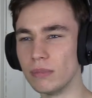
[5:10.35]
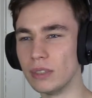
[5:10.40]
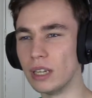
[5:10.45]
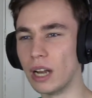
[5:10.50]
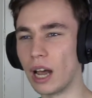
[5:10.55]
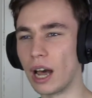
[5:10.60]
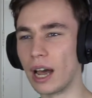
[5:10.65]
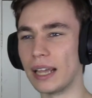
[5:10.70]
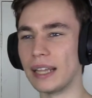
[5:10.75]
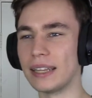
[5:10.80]

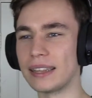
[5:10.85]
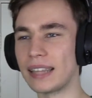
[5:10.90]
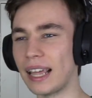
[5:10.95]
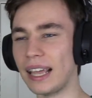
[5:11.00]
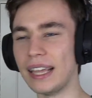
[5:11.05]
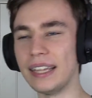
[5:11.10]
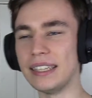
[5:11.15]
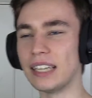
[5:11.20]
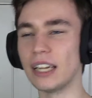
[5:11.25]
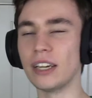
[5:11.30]
like,
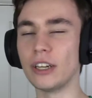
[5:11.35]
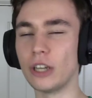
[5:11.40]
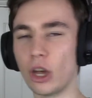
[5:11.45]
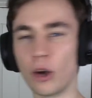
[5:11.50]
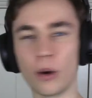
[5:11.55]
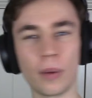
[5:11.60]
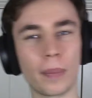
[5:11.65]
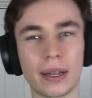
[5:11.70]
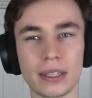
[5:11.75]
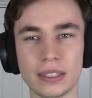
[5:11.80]
he didn't
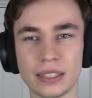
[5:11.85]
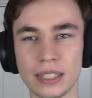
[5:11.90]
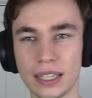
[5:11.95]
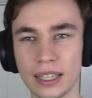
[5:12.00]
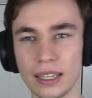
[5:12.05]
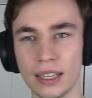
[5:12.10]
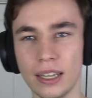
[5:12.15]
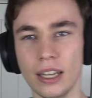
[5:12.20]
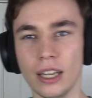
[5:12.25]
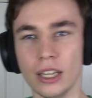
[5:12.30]
know about it.
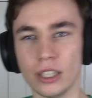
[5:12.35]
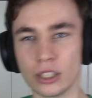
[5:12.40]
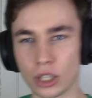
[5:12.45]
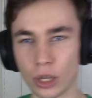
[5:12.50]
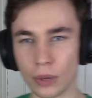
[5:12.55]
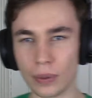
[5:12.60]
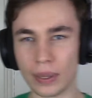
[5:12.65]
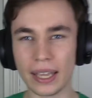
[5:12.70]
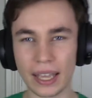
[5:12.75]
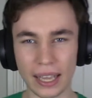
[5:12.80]

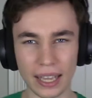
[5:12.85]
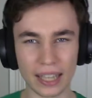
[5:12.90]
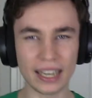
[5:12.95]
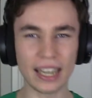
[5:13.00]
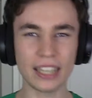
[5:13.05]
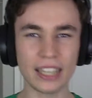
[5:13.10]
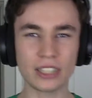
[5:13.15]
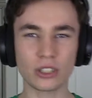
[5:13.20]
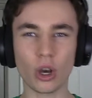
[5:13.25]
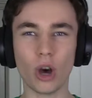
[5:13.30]
So
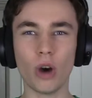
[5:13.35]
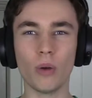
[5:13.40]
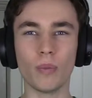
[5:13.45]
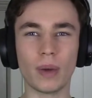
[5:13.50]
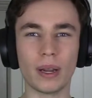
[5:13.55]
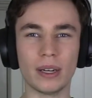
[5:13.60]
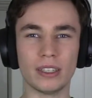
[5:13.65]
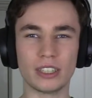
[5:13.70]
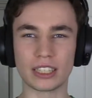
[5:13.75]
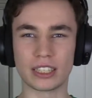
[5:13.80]
later on,
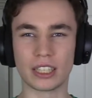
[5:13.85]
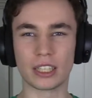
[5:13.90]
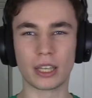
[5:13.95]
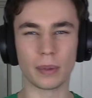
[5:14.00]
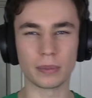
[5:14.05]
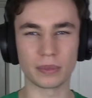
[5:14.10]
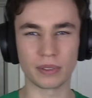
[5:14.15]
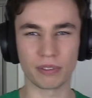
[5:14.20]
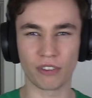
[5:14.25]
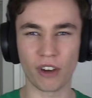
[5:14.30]
when Jesse
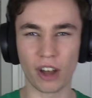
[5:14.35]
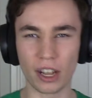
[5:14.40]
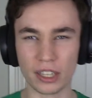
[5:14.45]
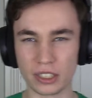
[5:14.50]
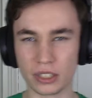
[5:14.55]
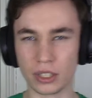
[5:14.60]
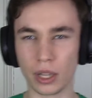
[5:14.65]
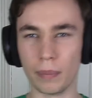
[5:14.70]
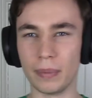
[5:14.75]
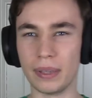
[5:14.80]
comes and finds
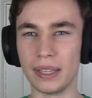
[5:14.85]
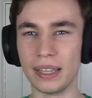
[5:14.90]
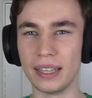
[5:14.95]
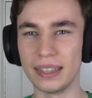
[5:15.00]
them,